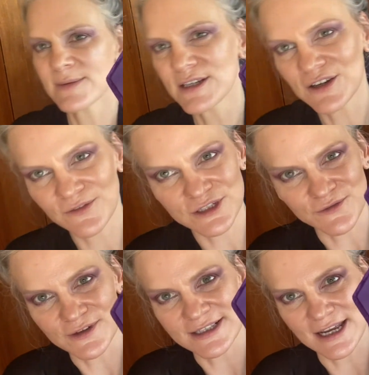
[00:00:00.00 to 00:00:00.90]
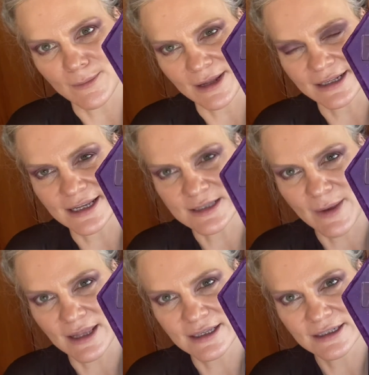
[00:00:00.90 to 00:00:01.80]
my Jeffree Star Bloodlust
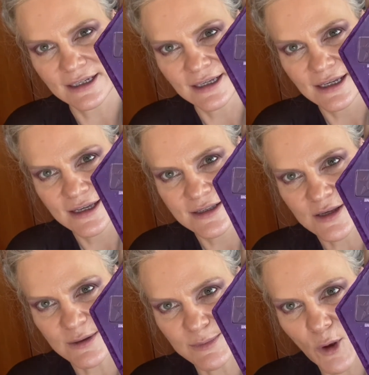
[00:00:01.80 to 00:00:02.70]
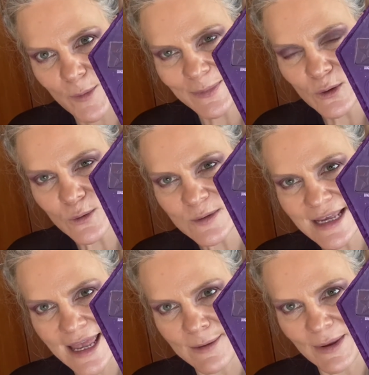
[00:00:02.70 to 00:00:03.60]
palette. So it's purples
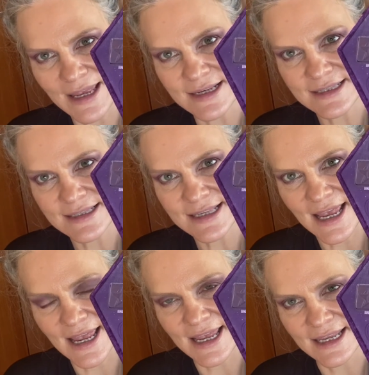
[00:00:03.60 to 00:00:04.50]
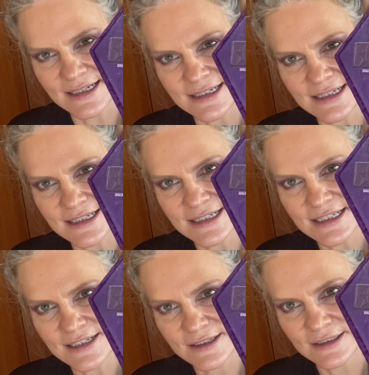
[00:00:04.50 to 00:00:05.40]
and pinks and
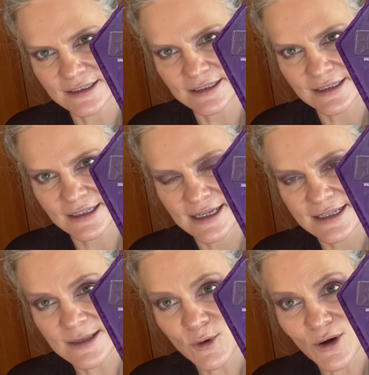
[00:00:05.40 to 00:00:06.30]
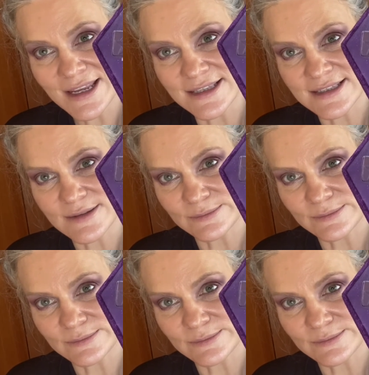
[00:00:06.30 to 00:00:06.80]
some greens.